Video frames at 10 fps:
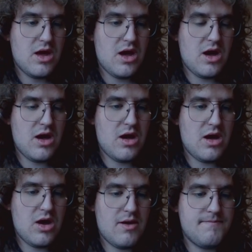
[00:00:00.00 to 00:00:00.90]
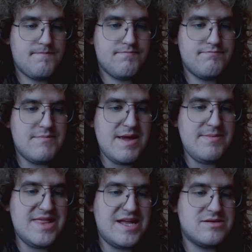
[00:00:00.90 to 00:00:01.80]

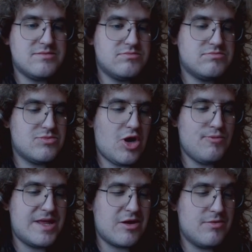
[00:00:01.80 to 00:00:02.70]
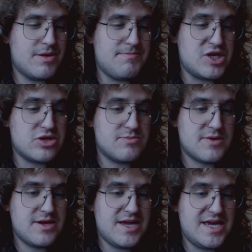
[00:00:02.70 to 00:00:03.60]
Maybe then opening up the bishop
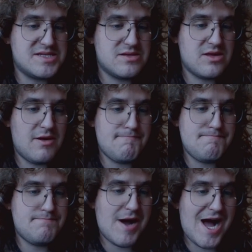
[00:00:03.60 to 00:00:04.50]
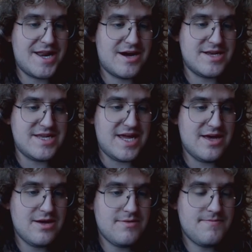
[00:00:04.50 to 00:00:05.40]
isn't a bad
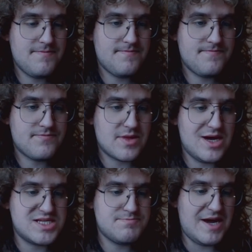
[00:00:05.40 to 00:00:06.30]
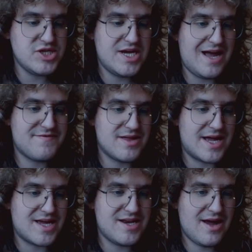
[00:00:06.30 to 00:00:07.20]
idea, especially after
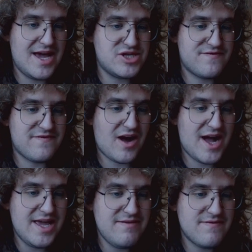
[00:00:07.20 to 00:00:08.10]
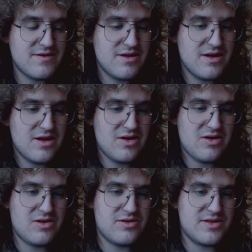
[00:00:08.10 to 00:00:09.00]
like a knight h5,
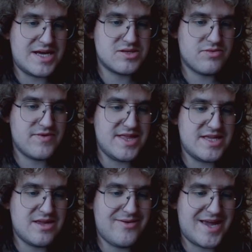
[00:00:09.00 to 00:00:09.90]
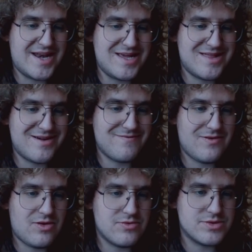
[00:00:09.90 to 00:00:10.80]
although that's not really doing anything
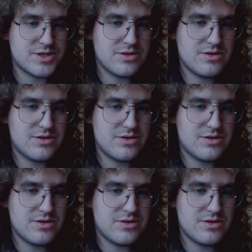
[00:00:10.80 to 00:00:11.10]
for us.